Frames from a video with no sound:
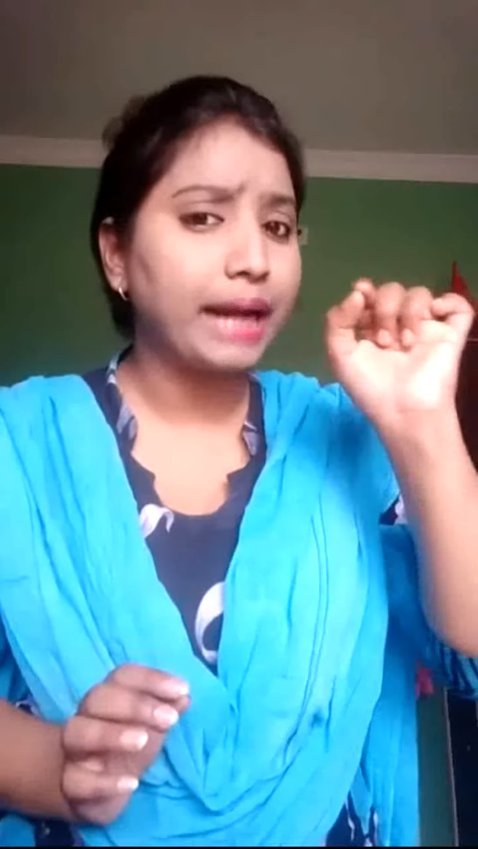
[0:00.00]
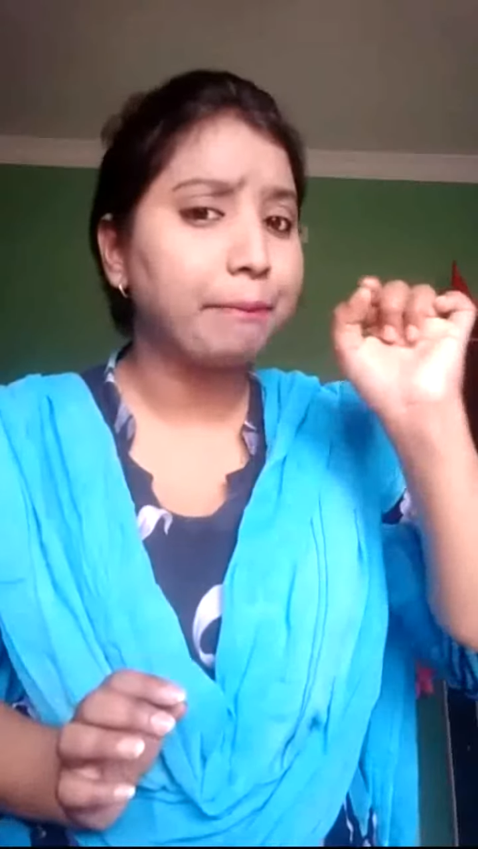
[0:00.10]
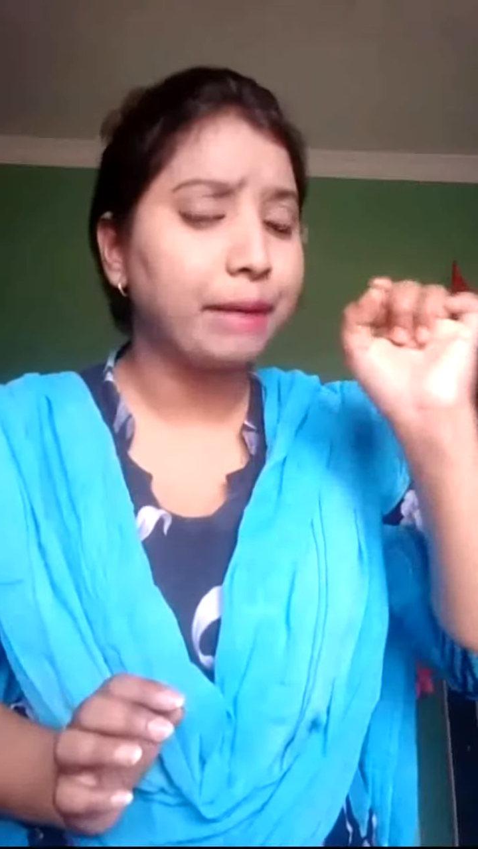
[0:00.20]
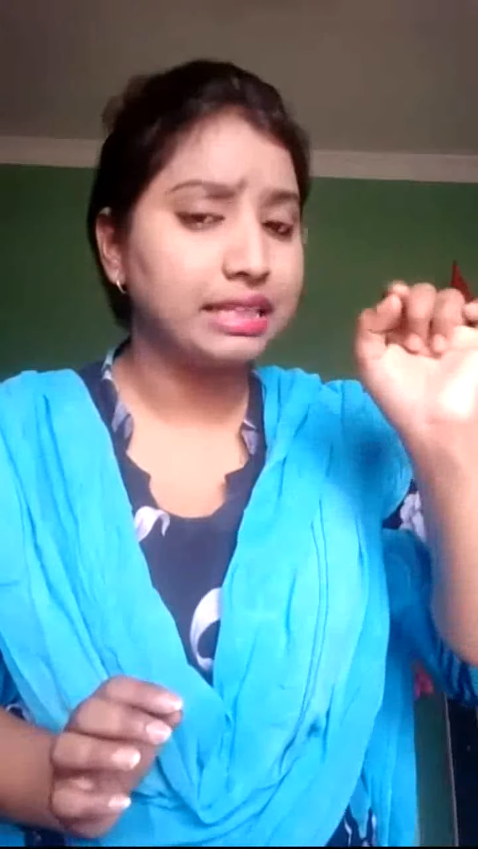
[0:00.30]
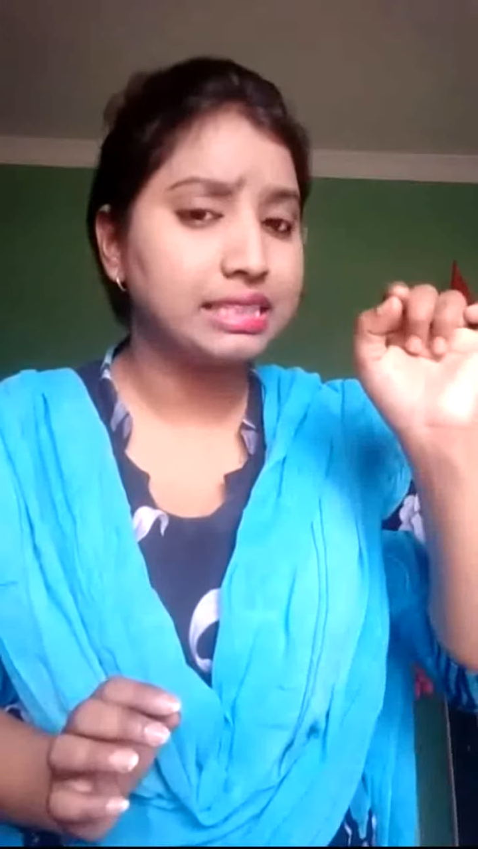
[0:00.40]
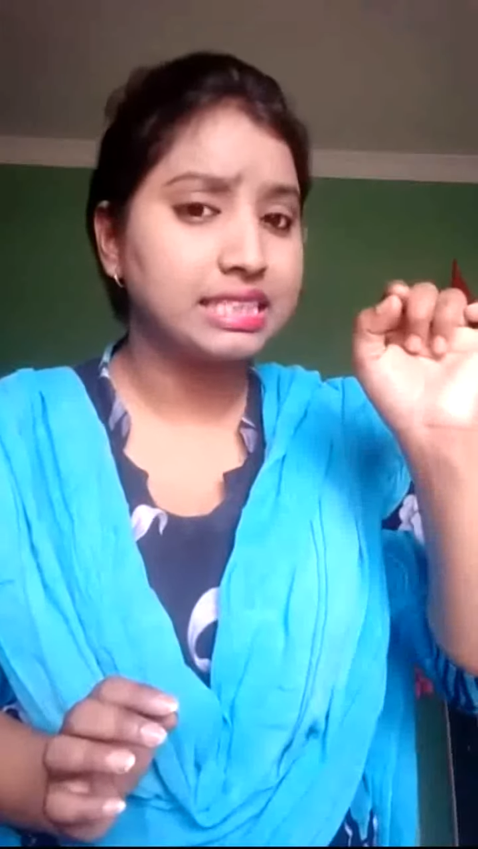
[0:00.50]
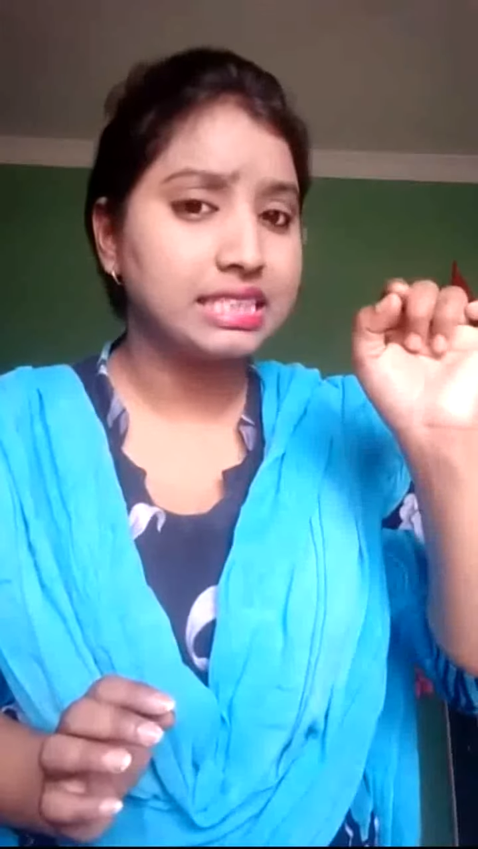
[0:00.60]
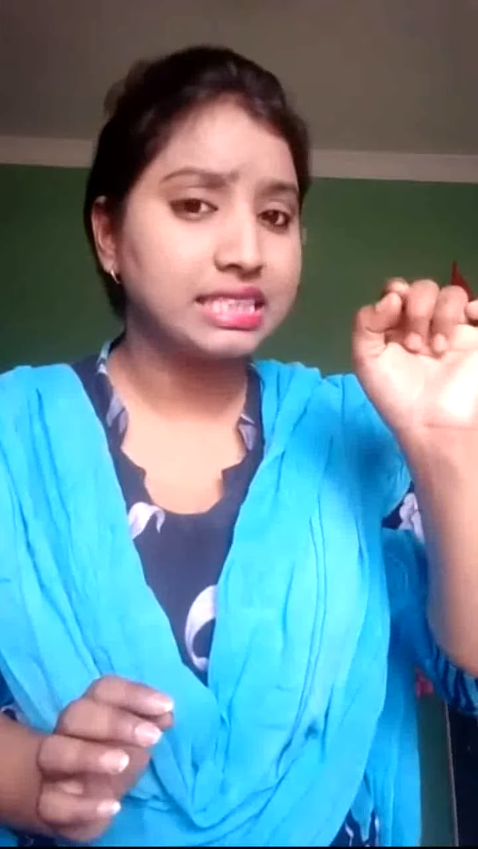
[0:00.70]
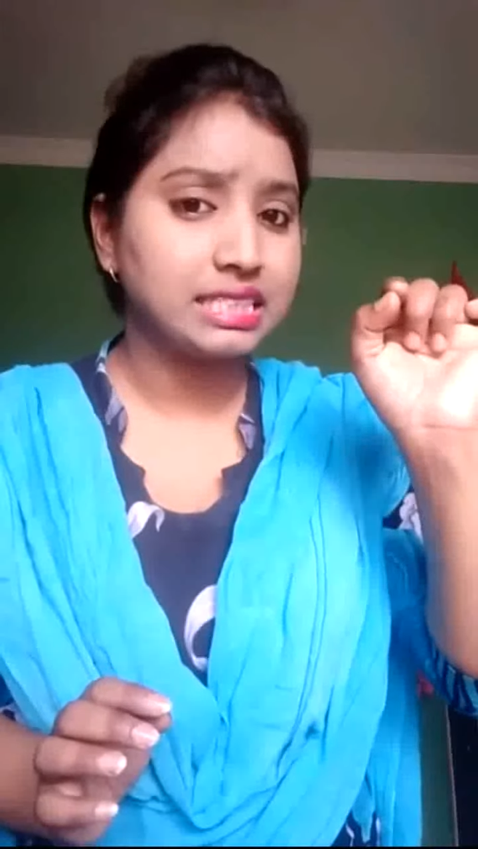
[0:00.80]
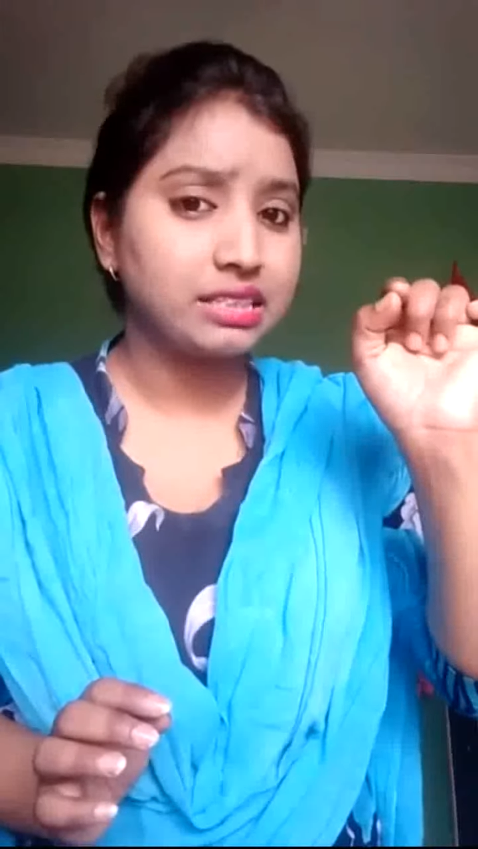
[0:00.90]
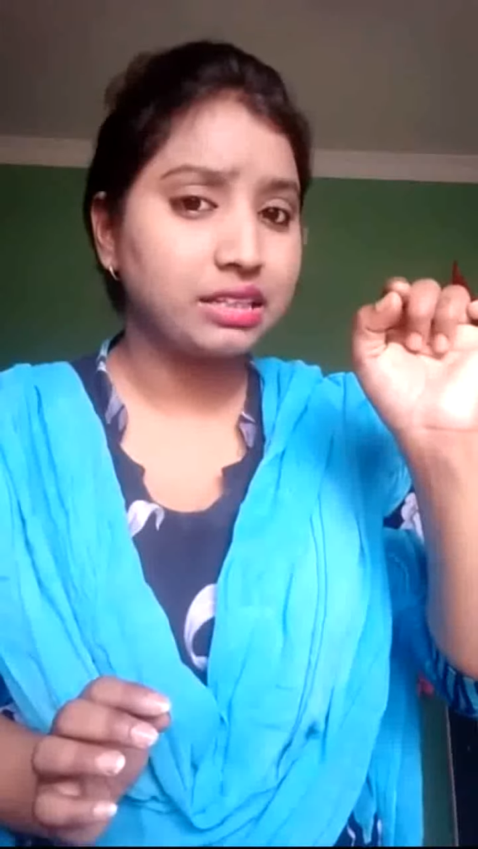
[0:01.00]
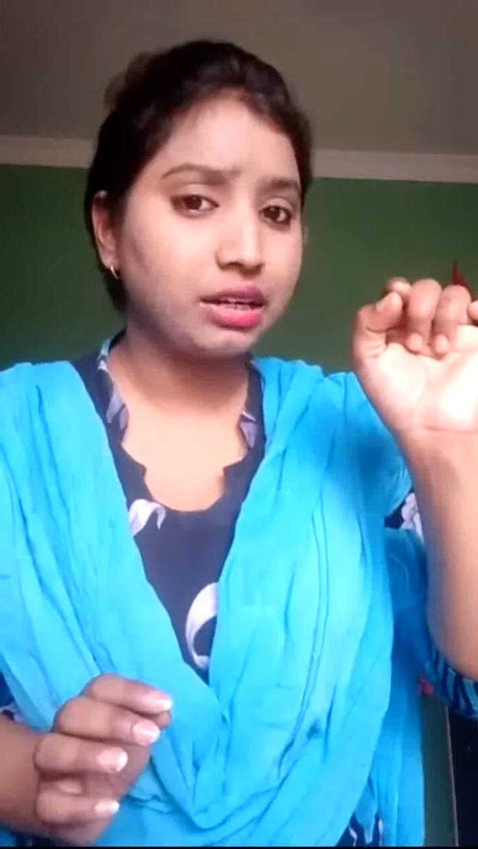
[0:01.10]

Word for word: that pulses